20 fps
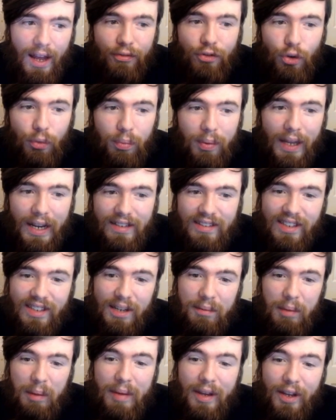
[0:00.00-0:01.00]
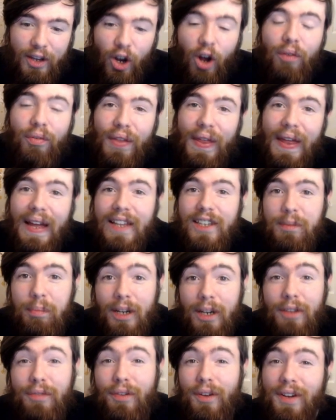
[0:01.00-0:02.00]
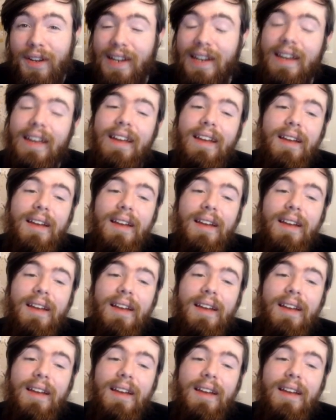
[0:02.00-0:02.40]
few plays that can be made off of that. It's pretty funny,